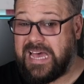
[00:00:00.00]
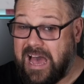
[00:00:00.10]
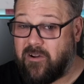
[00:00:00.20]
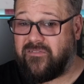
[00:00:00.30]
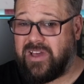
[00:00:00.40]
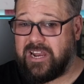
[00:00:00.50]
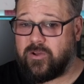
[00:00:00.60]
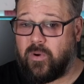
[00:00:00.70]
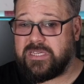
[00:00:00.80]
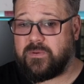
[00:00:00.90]
are a valid
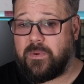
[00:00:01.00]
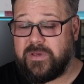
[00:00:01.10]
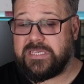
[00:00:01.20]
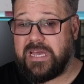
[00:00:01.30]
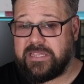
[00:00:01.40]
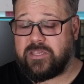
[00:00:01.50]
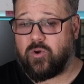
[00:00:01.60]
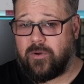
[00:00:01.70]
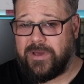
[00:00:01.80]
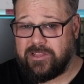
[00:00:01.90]
question when we start to talk about